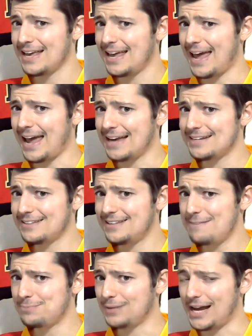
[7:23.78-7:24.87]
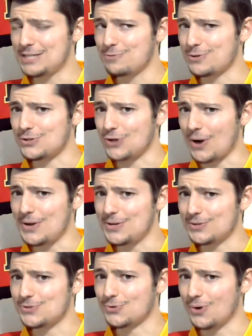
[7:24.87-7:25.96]
and he plays with Johnny
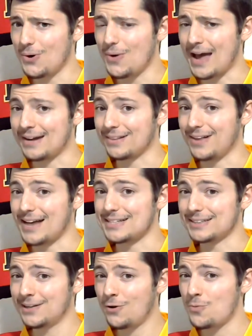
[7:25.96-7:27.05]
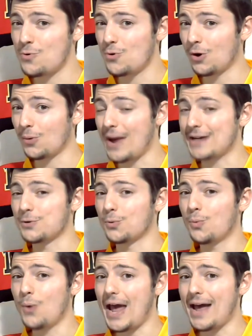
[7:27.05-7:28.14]
Gaudreau and Elias Lindholm, who are ranked
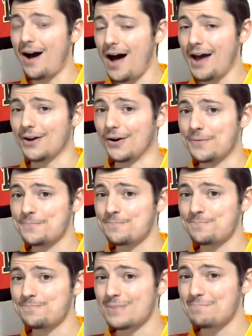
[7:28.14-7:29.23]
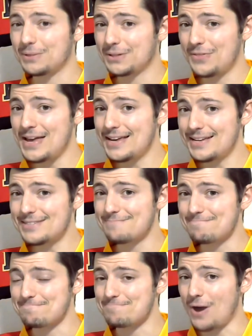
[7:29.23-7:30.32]
way higher. But the thing is,
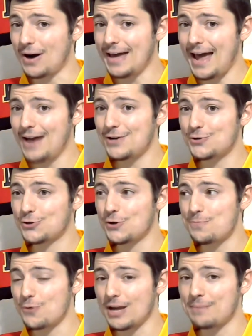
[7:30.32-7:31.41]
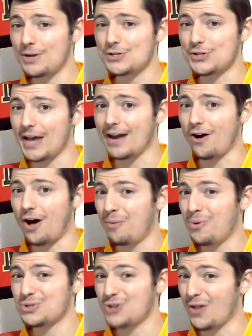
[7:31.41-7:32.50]
Monahan should pretty much get
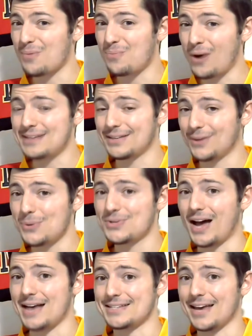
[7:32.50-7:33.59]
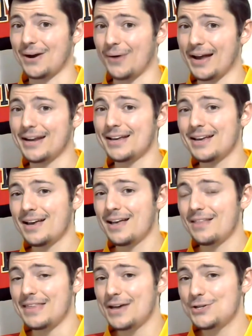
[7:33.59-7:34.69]
almost all the points that those guys get, right?
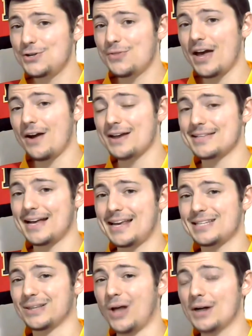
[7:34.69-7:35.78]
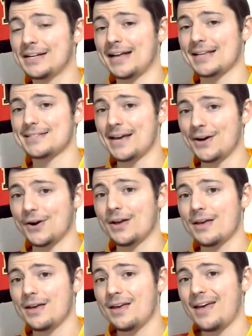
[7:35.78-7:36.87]
The issue there is that he's locked in at center,
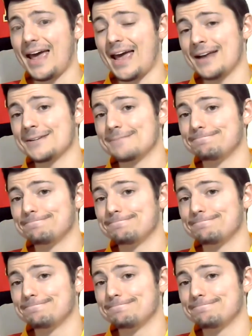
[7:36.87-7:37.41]
and,